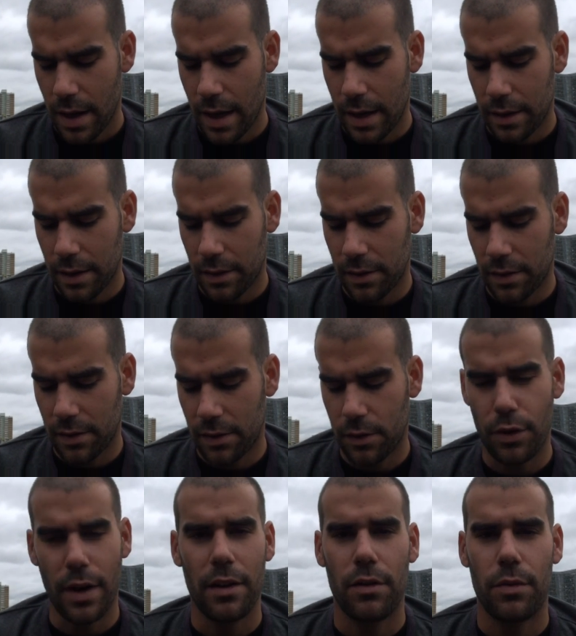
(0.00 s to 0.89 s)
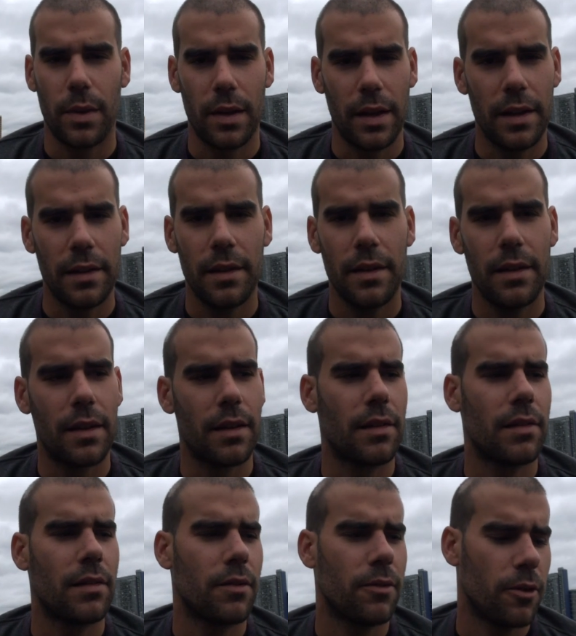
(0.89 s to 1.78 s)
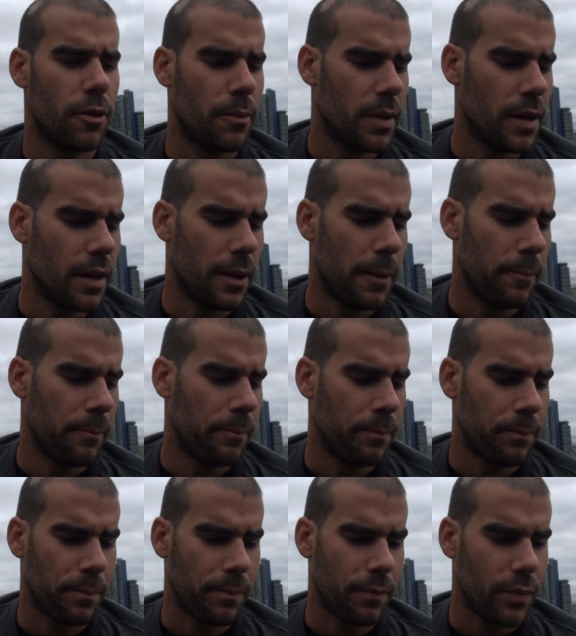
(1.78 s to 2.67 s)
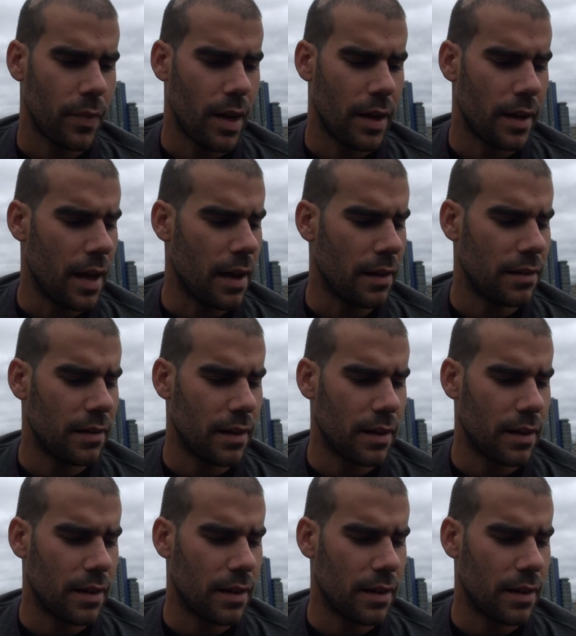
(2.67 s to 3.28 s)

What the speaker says: And this is stress related. It's from, I guess,